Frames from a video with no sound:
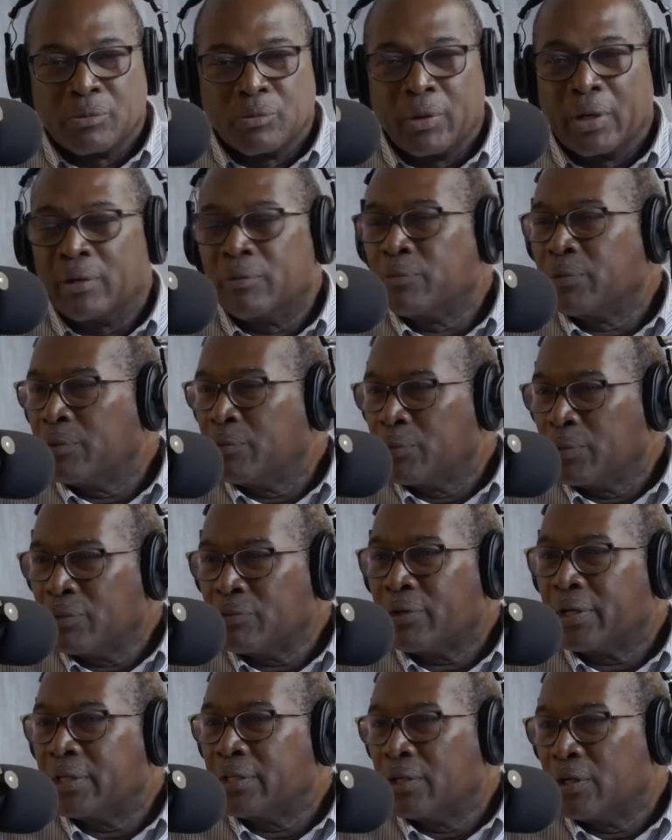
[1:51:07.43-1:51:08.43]
well, we
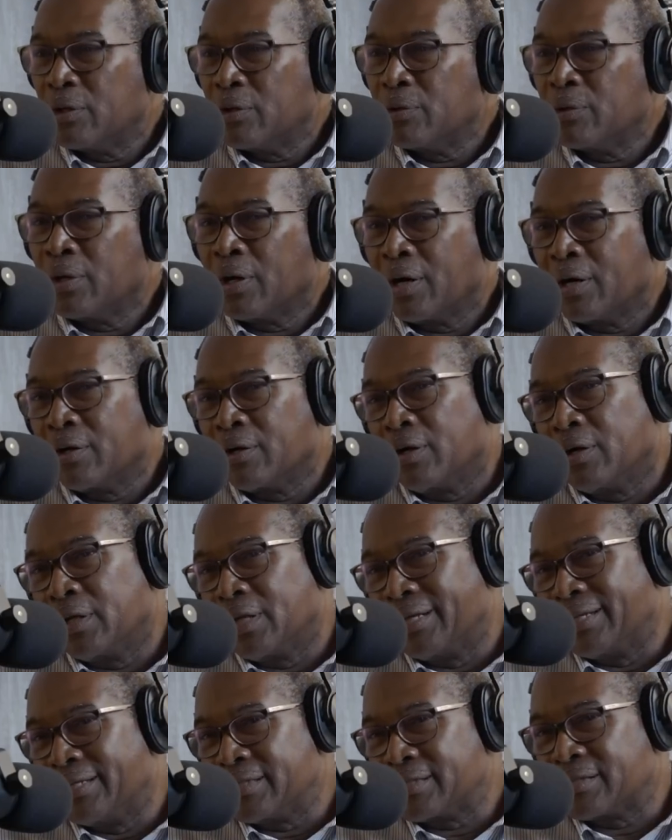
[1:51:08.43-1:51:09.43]
right now are on a
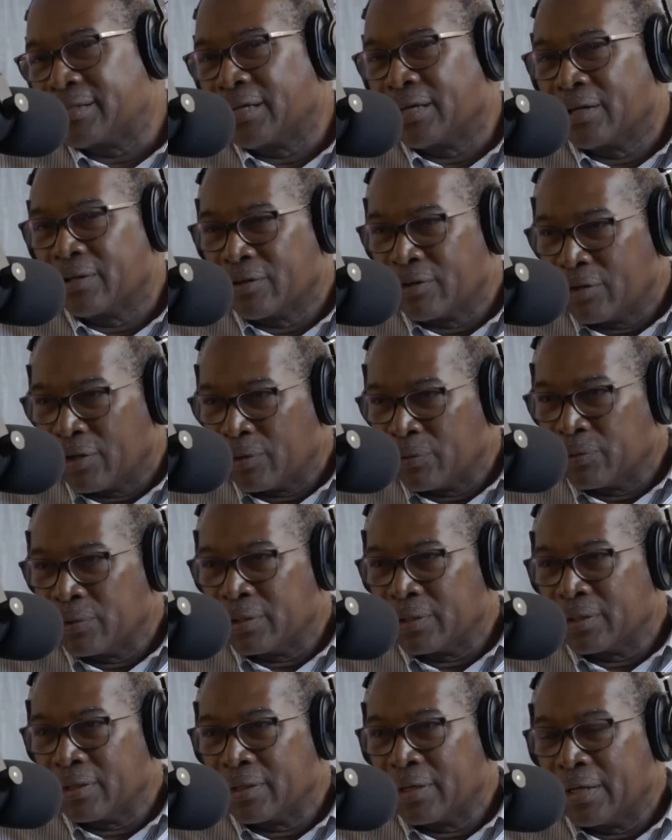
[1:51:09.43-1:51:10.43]
listening and
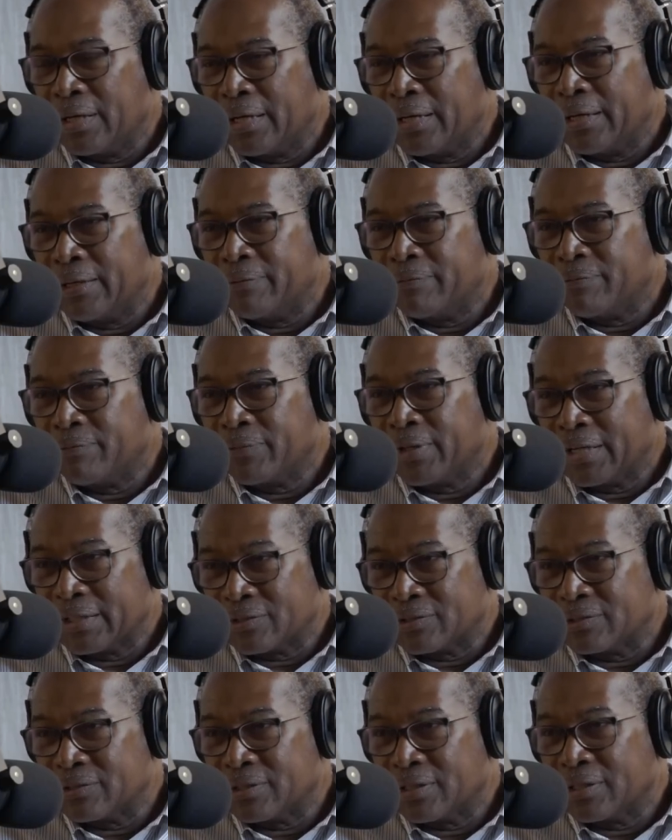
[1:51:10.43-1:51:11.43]
grounding
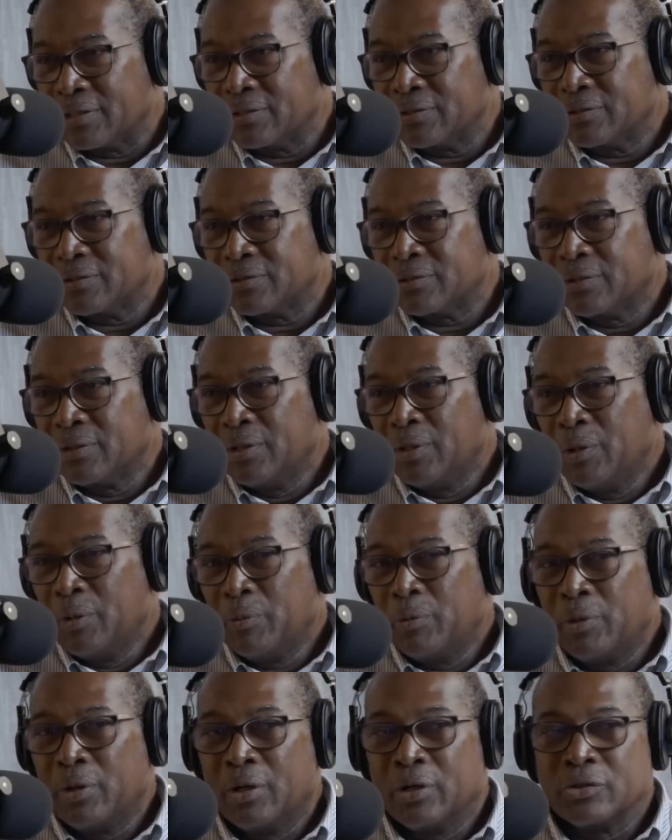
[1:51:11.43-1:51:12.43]
exercise.
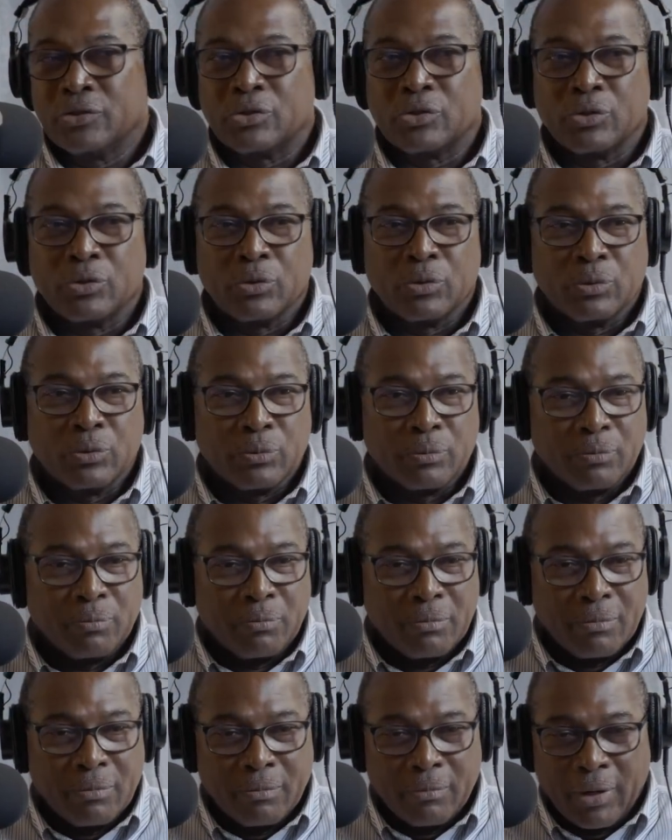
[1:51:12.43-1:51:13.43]
We're also
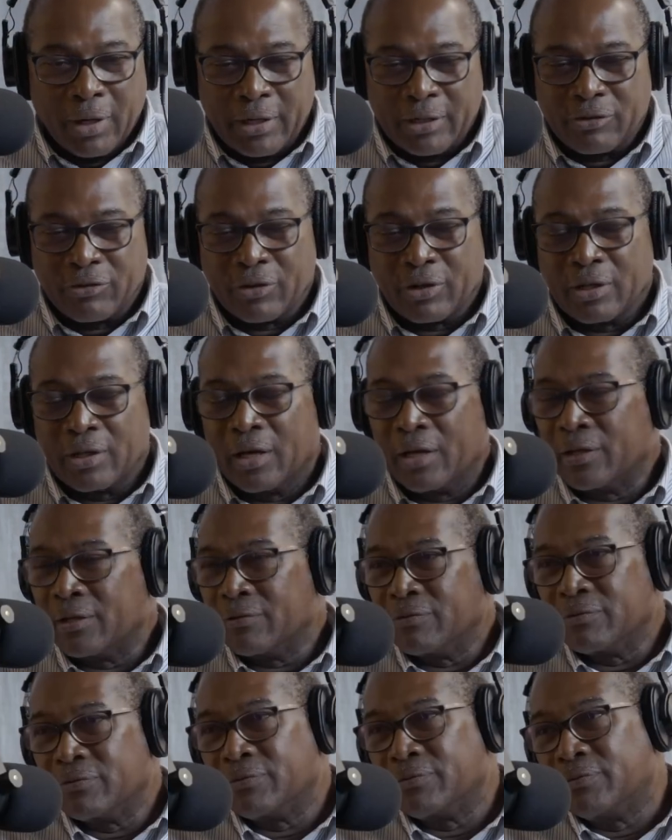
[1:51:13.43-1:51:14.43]
monitoring a lot
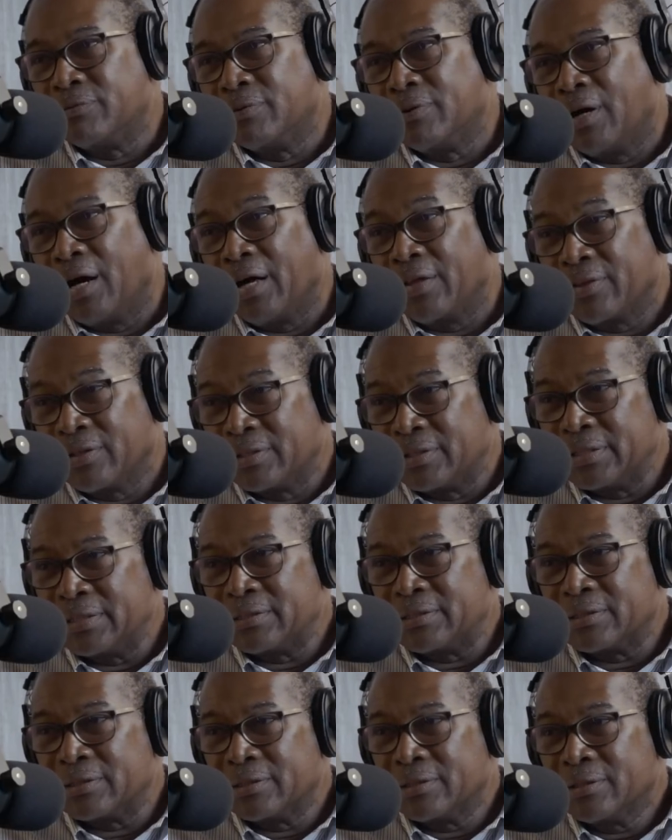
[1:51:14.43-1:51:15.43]
of other
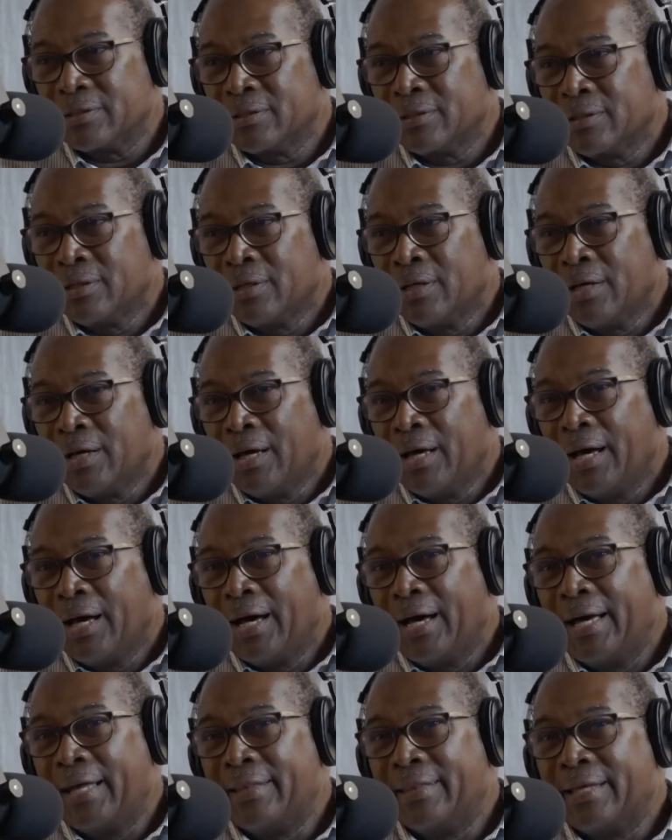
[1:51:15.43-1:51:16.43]
data,
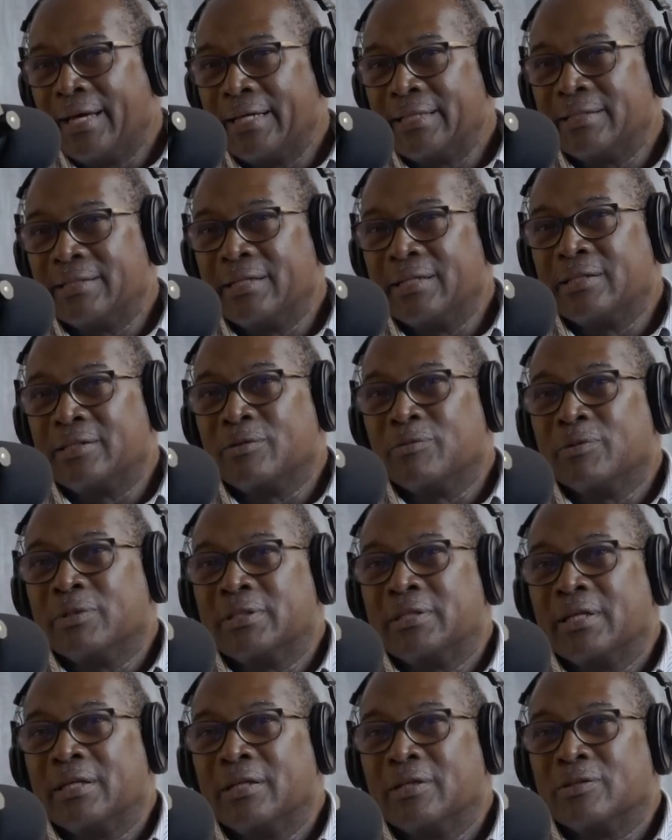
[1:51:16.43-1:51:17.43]
and that data will
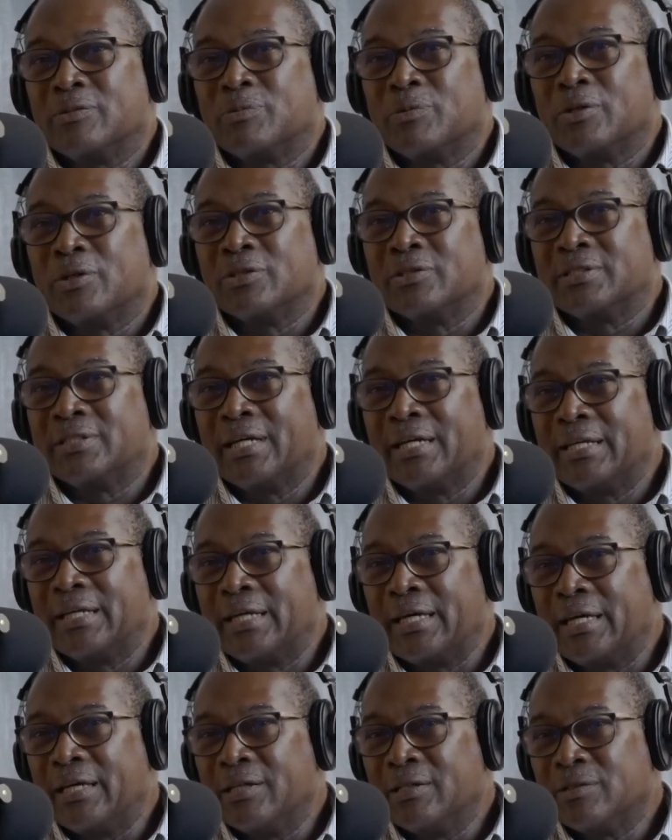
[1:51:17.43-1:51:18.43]
tell us where our standing
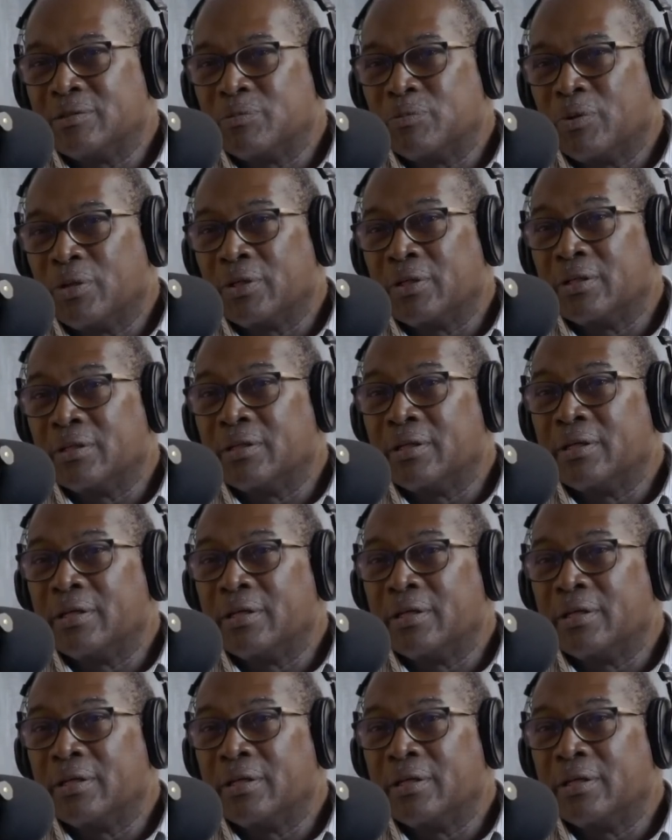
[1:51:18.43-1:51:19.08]
is. What are